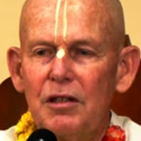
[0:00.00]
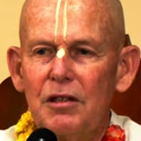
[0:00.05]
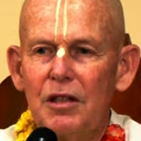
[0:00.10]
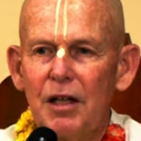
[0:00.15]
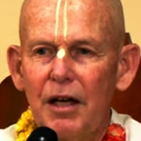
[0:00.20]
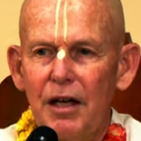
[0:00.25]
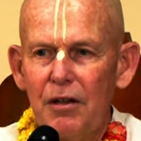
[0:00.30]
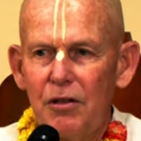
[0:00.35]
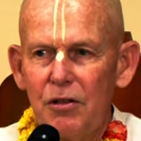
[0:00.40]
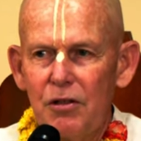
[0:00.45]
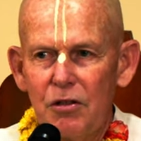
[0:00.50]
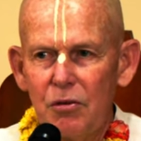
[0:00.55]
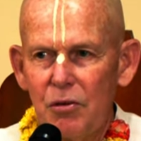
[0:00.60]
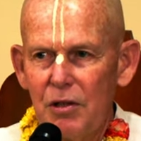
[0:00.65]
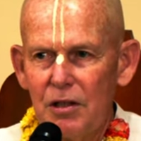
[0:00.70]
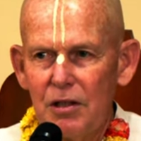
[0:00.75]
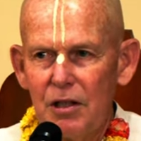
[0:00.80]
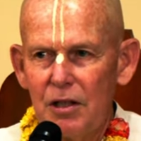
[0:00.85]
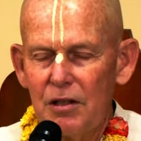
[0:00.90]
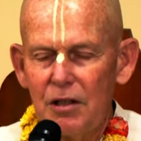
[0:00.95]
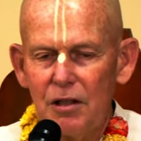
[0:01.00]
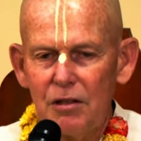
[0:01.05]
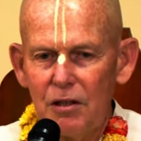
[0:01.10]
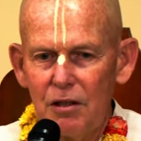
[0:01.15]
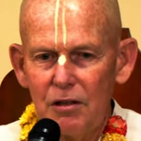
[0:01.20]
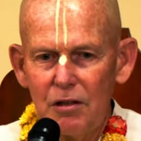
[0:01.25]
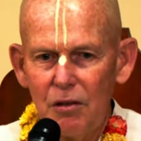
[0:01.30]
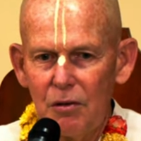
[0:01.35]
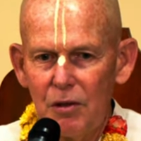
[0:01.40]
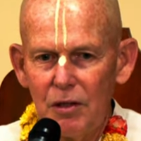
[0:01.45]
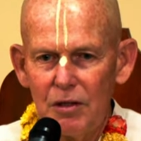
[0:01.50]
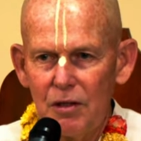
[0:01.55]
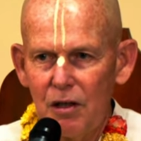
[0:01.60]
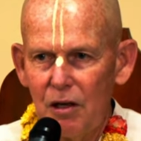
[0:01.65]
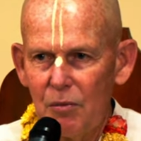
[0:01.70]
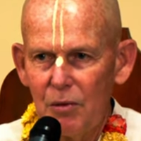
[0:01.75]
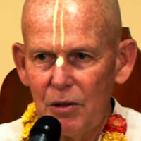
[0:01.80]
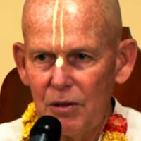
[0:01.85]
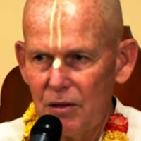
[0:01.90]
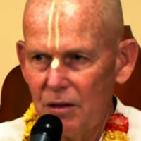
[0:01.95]
entire Sri Chaitanya
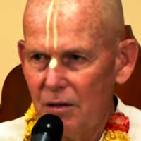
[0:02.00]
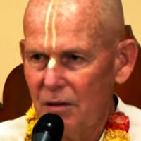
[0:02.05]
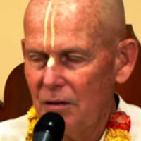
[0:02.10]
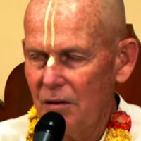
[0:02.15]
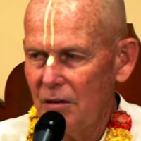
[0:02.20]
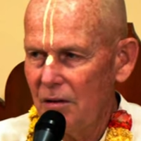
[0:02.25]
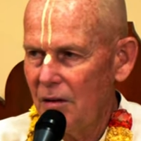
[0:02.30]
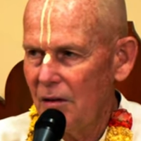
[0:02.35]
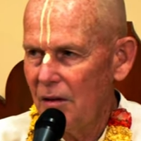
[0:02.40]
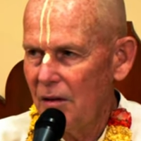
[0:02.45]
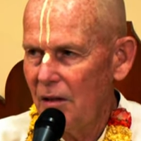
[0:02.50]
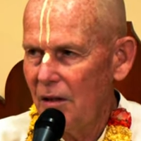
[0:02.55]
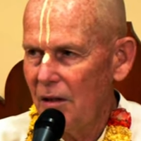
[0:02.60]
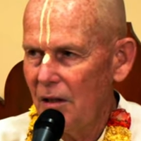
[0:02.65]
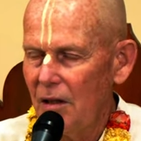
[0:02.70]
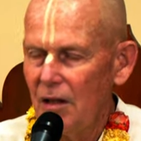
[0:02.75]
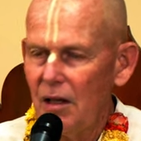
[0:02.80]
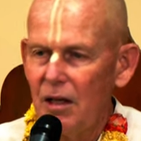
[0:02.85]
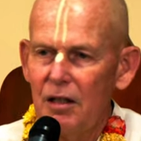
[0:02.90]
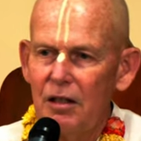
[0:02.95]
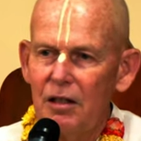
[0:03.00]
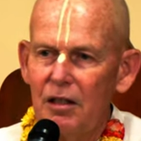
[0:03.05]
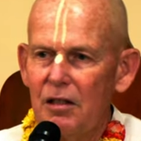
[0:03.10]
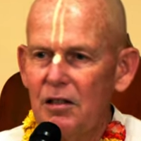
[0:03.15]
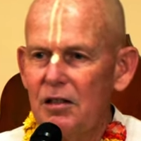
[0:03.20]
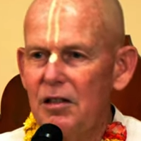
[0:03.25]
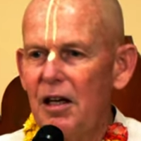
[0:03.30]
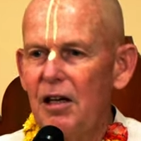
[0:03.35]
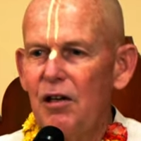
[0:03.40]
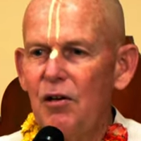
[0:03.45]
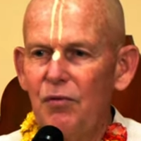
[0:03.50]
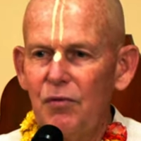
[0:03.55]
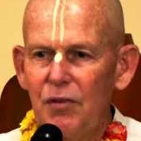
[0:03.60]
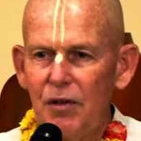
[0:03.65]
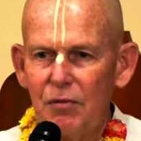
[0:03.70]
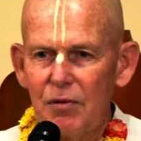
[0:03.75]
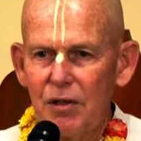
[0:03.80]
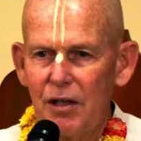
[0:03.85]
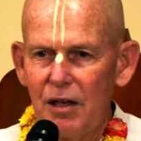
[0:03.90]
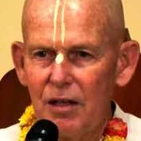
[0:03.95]
Charitamrita and the entire
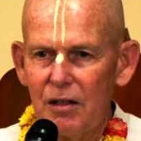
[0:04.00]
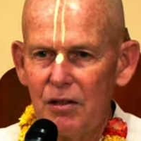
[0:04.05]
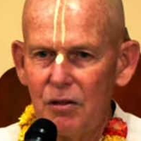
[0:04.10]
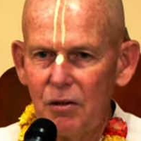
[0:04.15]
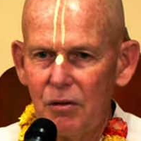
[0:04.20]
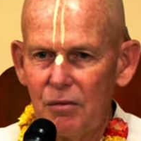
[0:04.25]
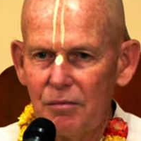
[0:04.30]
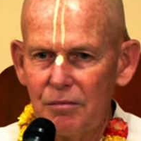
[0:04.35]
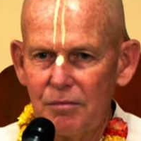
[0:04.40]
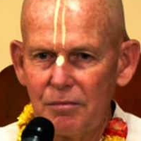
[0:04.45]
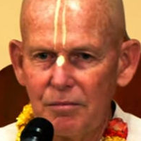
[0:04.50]
fifth canto.